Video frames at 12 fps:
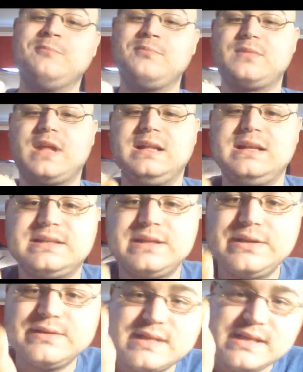I like to
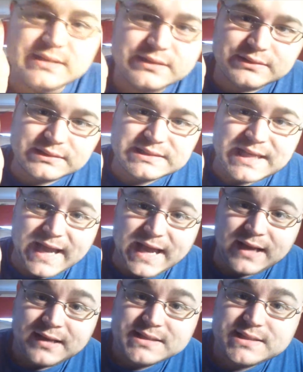use these little
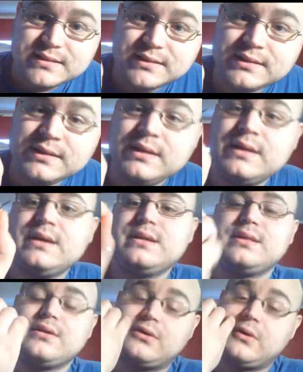tacks.
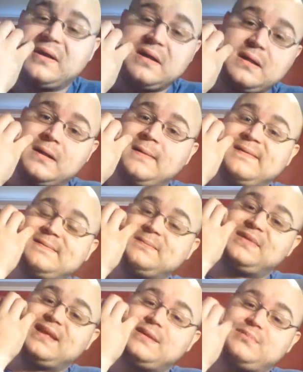They're great.
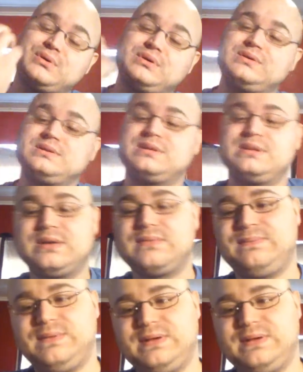They produce enough